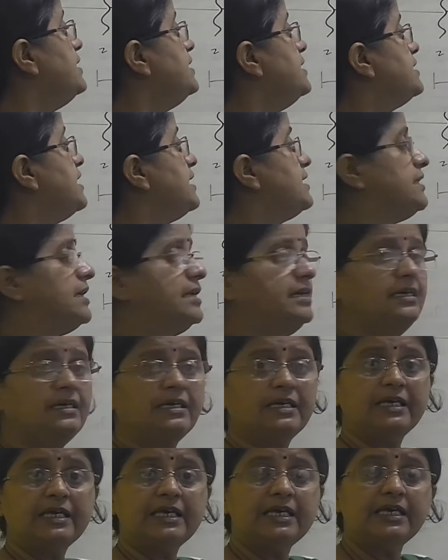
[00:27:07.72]
and these are the
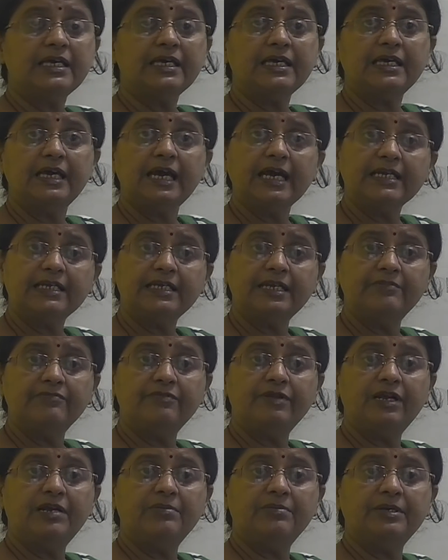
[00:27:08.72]

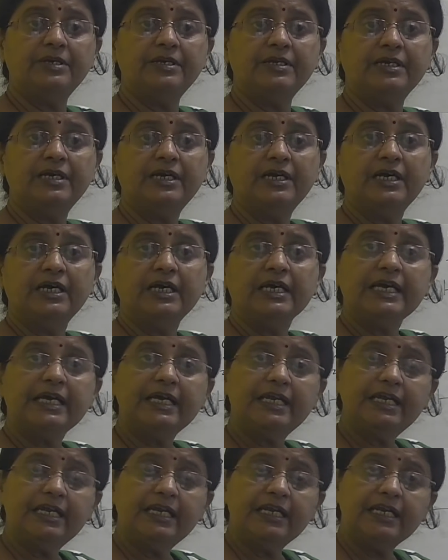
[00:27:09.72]
actin filament.
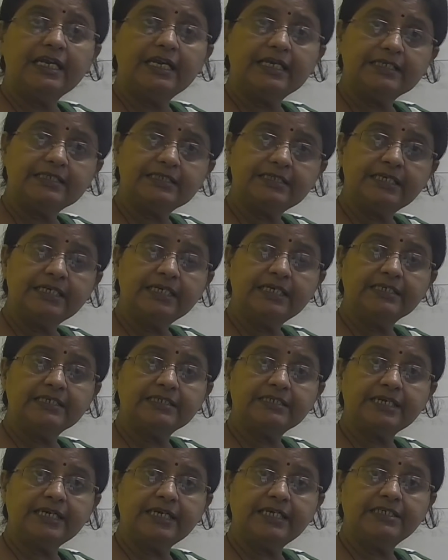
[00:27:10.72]
In resting
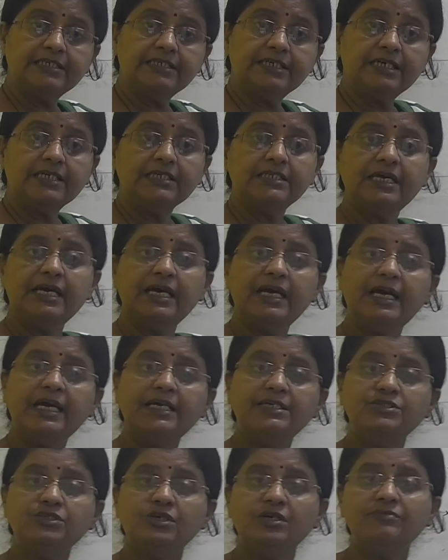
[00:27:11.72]
stage, the
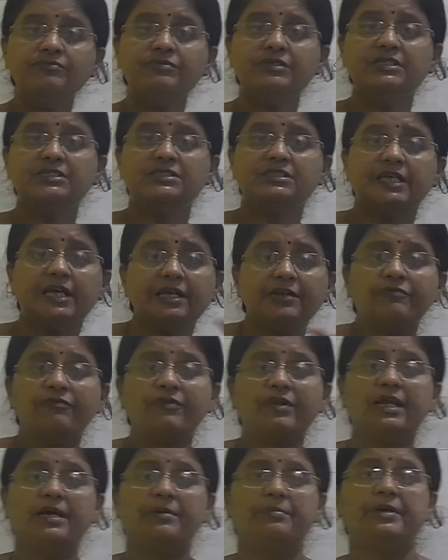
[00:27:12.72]
edge of this thin
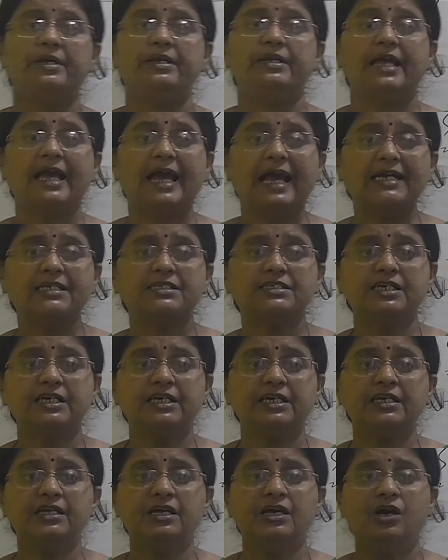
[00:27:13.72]
filament
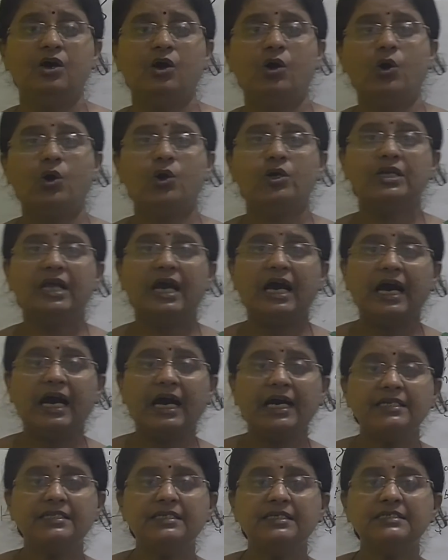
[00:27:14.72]
actin are
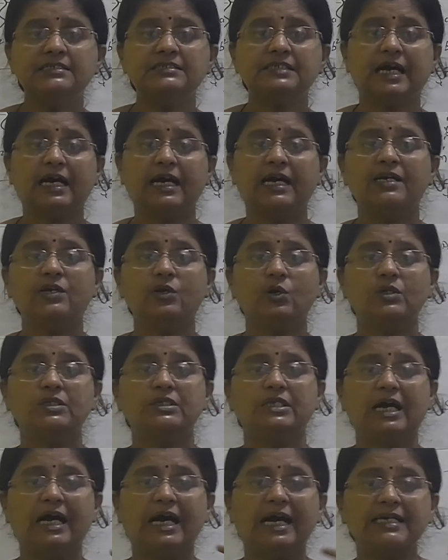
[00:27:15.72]

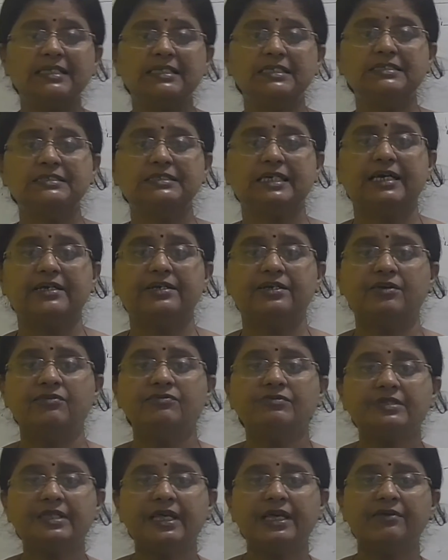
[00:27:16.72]
on the either side
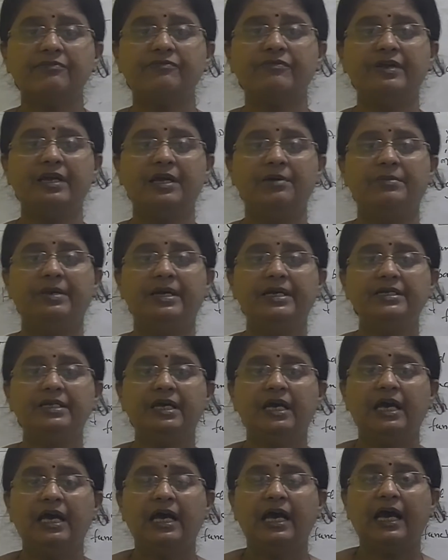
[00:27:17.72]
of thick filament,
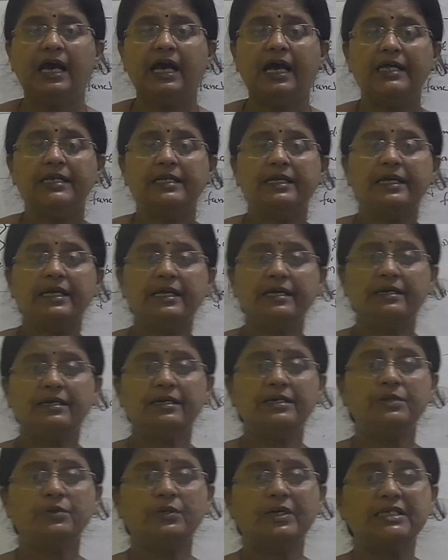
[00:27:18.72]
and
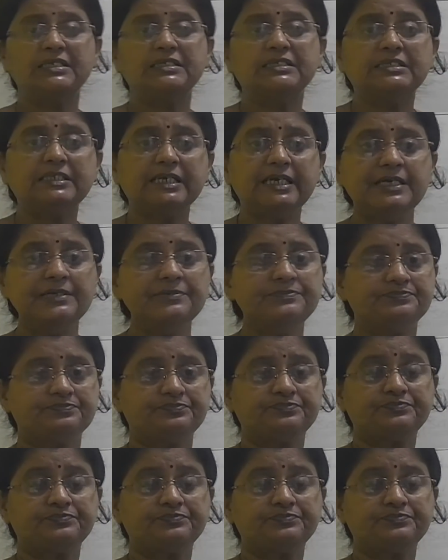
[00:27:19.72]
here you can see